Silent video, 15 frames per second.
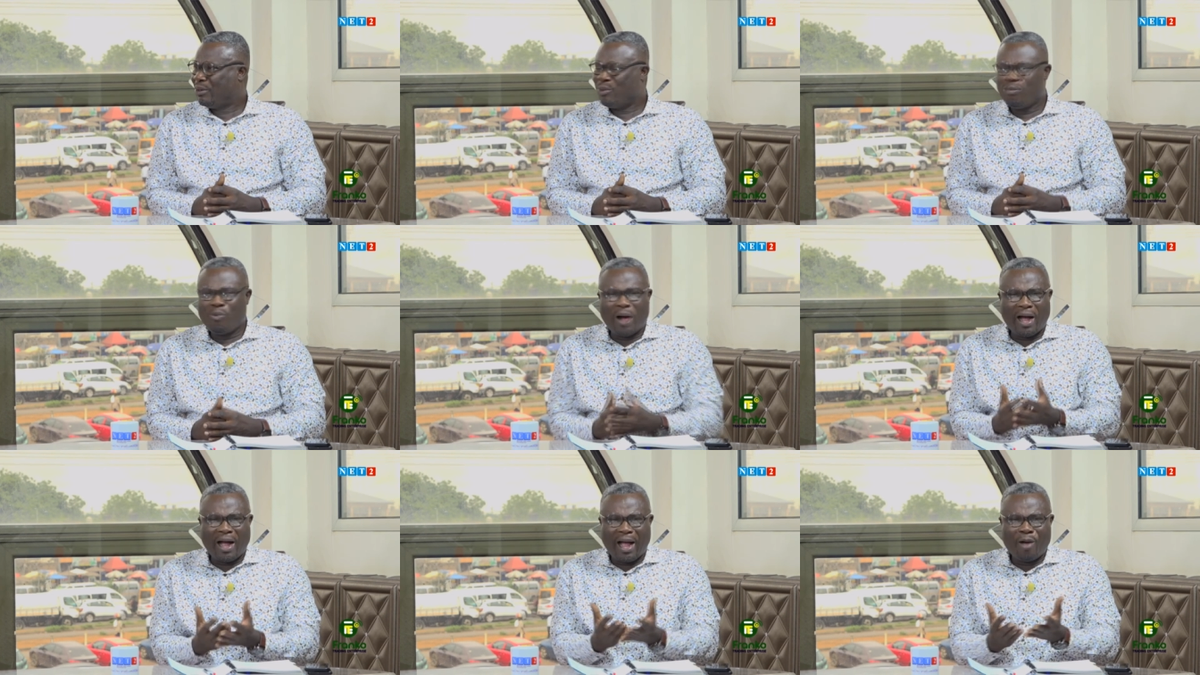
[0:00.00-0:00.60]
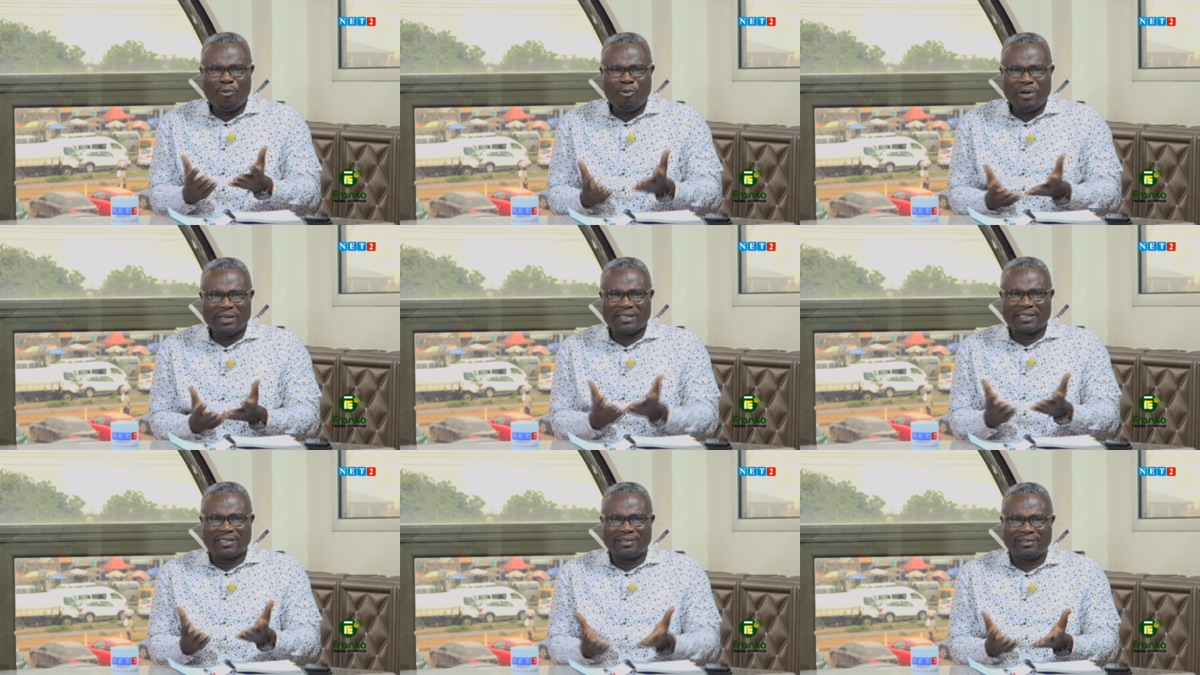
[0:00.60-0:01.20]
why are we
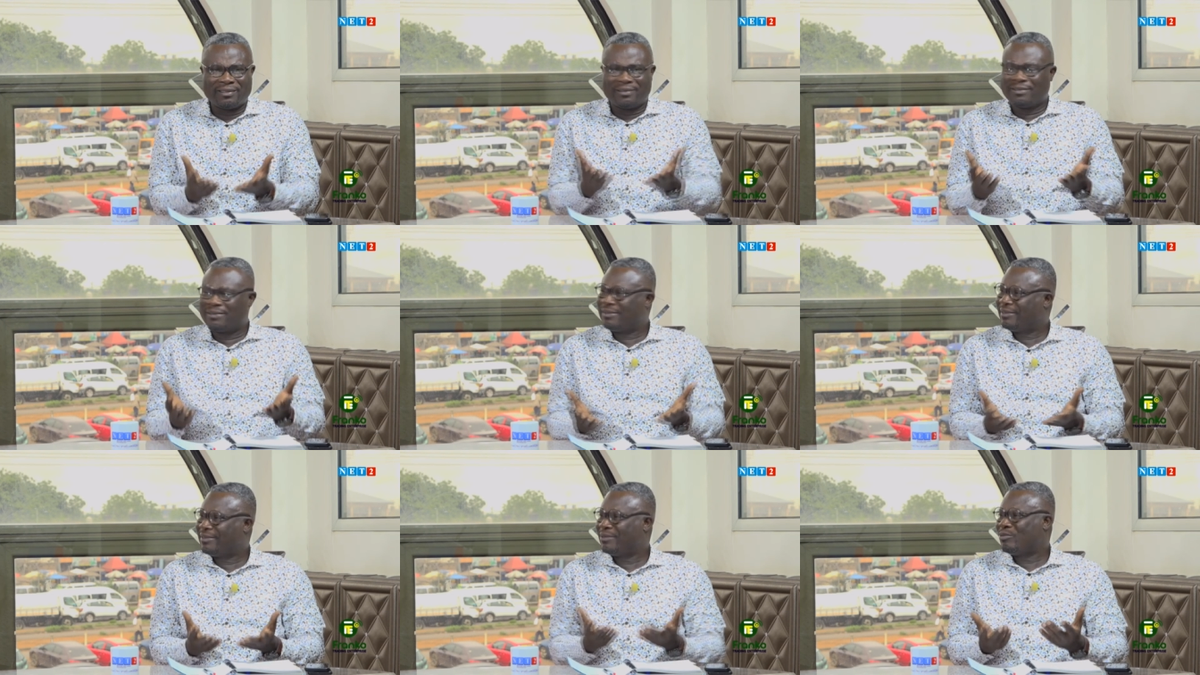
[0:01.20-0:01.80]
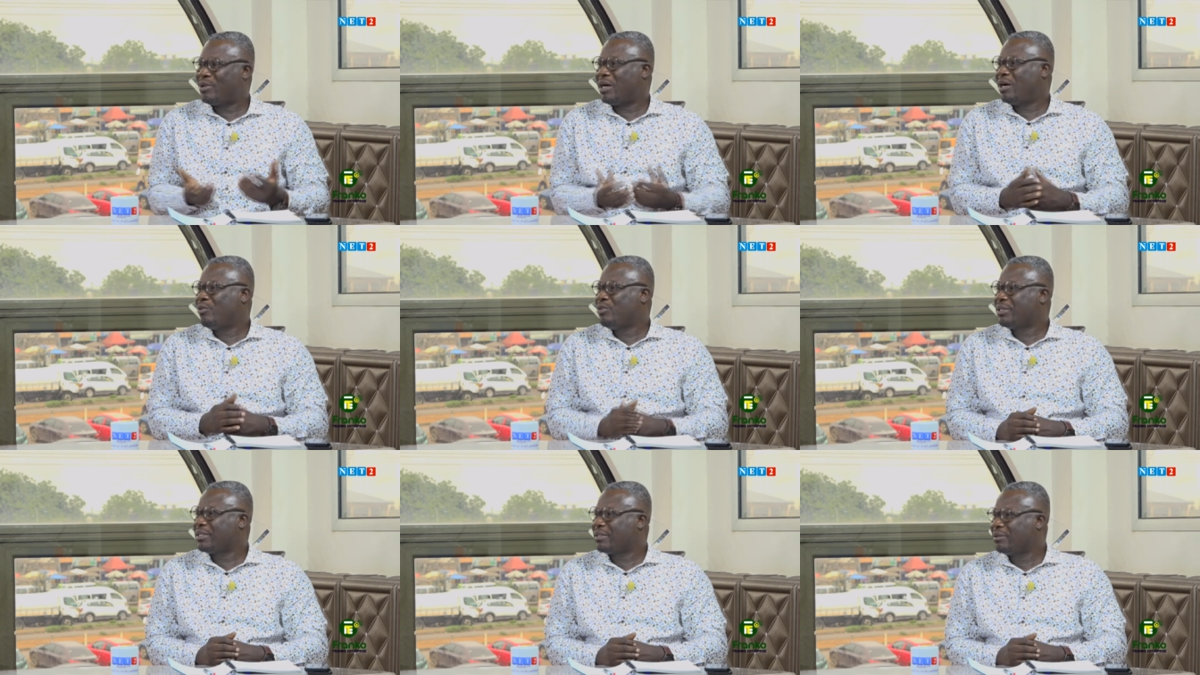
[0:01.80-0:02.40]
still, why are
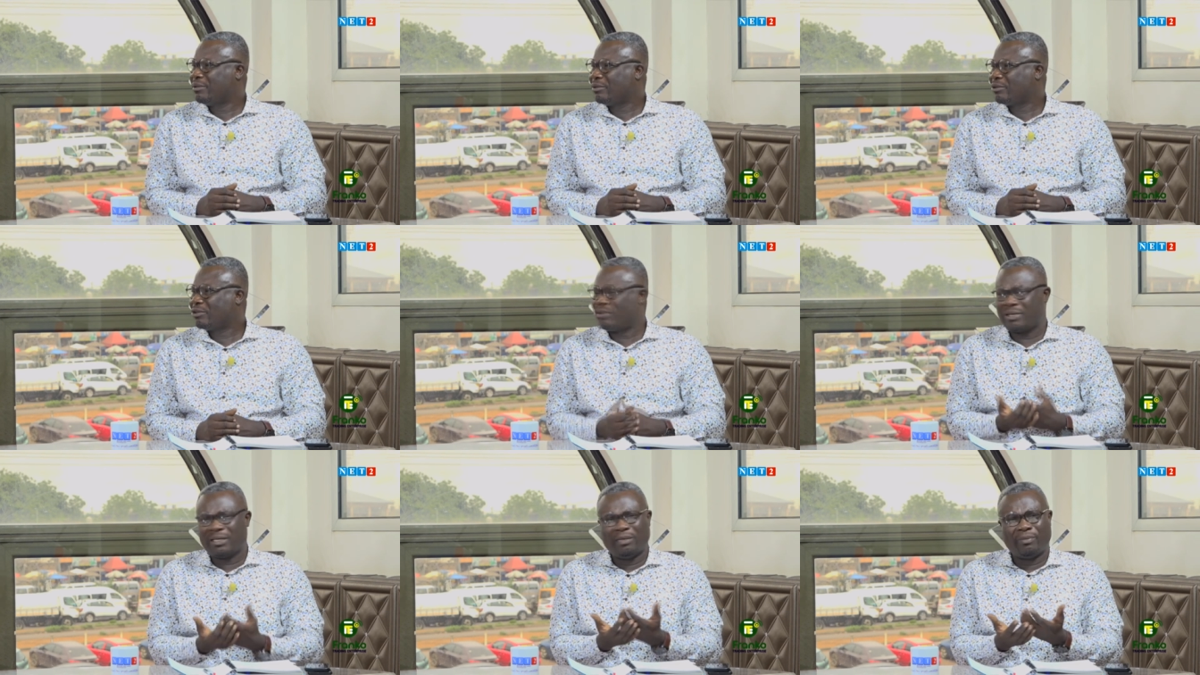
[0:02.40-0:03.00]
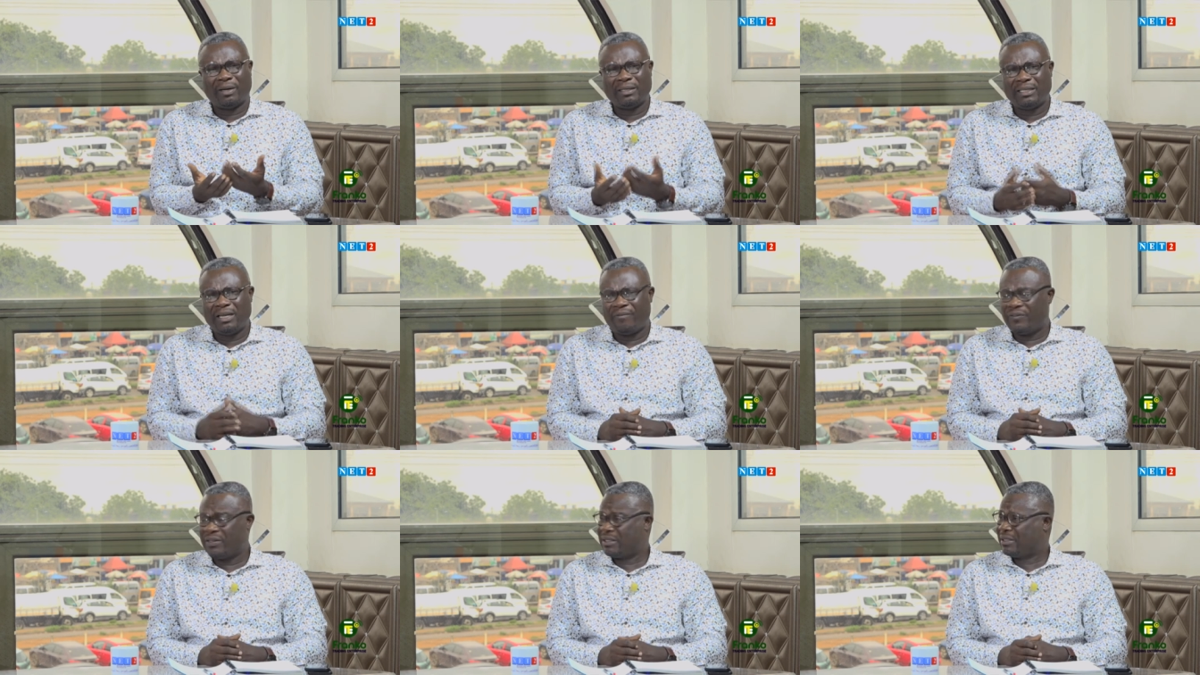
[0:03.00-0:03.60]
we still talking about
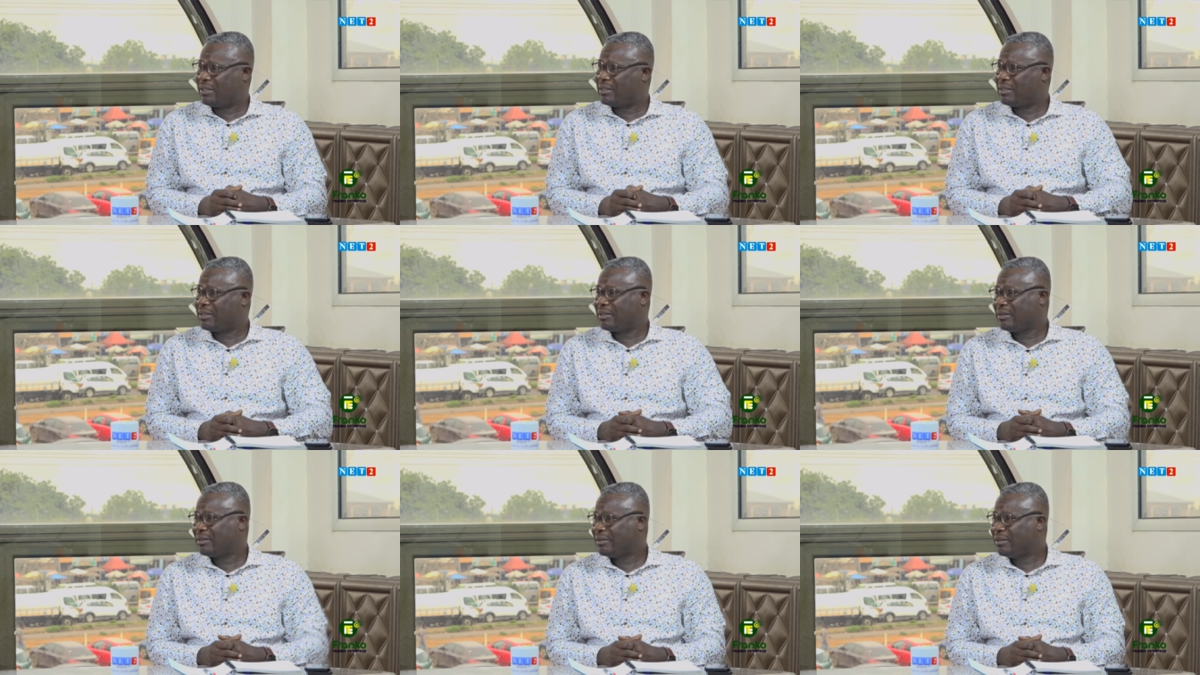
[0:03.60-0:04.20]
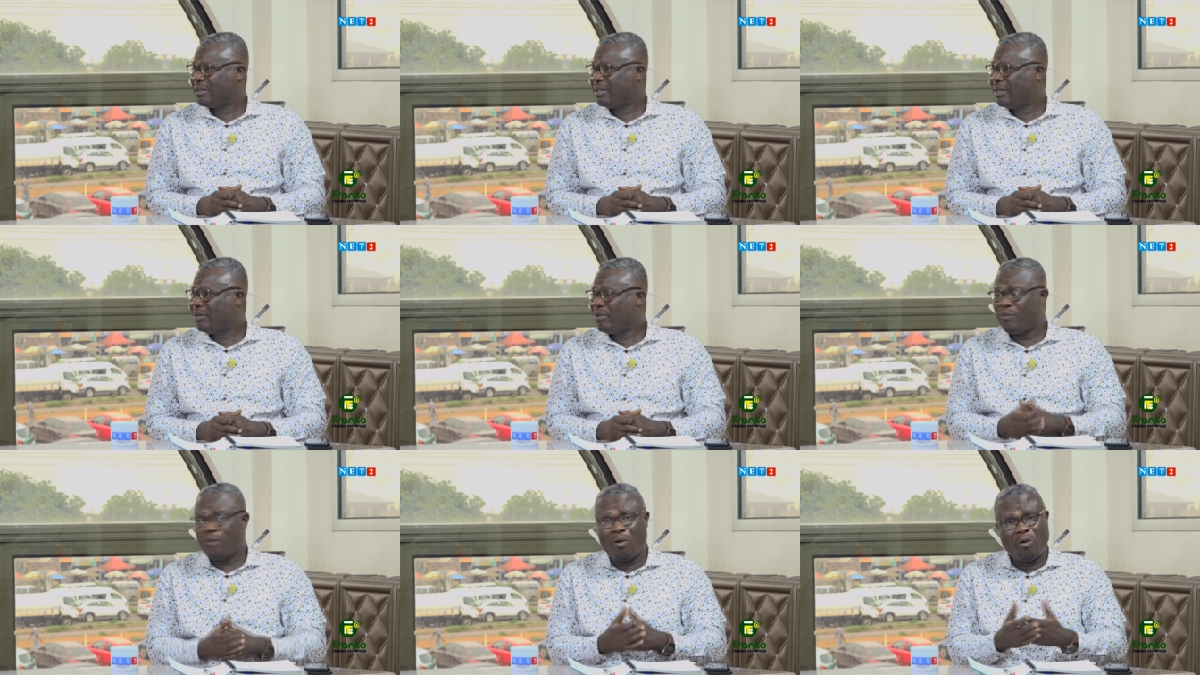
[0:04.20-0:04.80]
deficit?
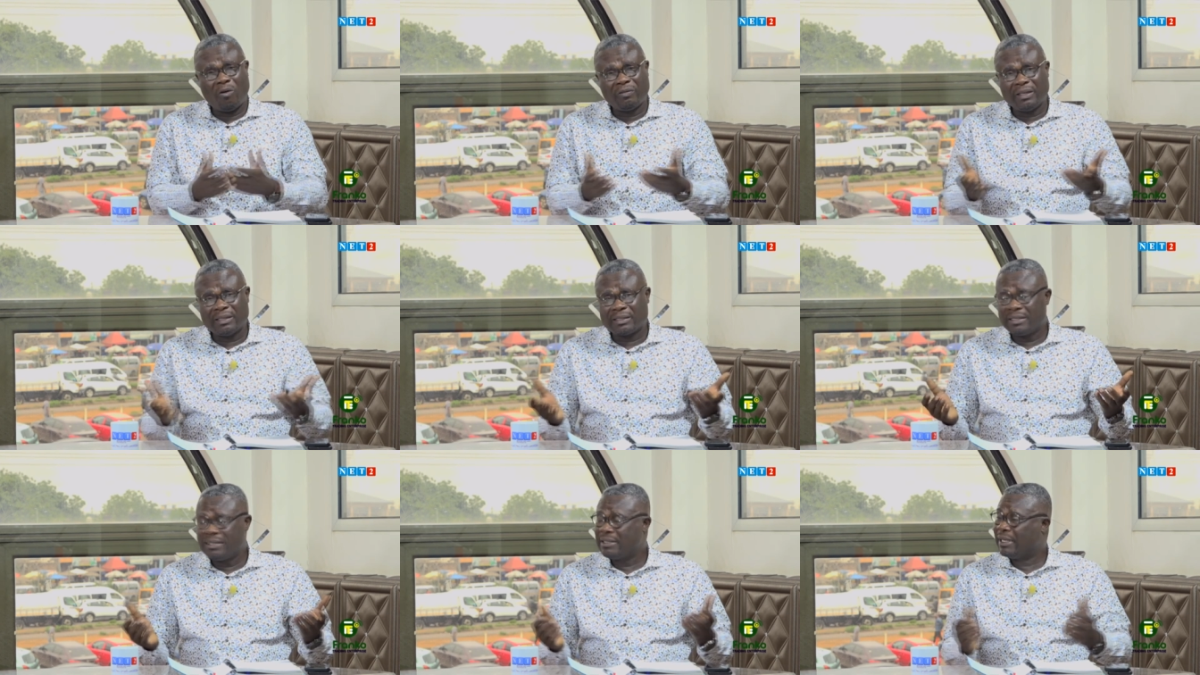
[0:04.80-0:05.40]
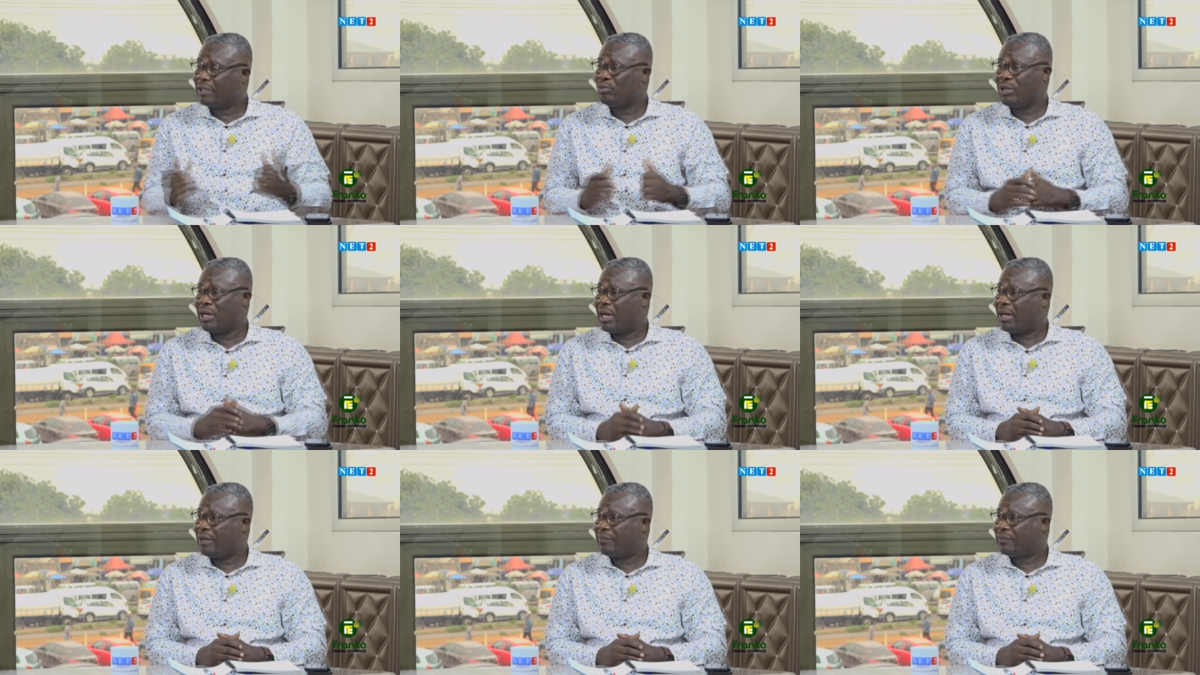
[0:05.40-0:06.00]
With all these things that we
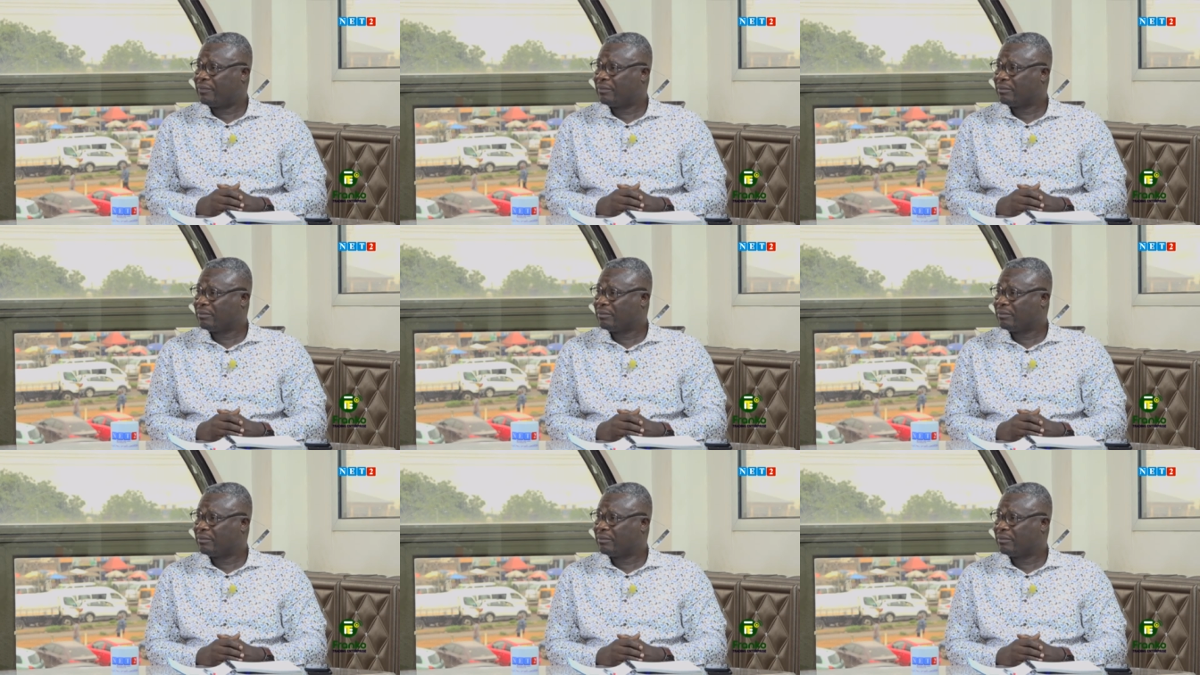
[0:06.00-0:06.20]
have.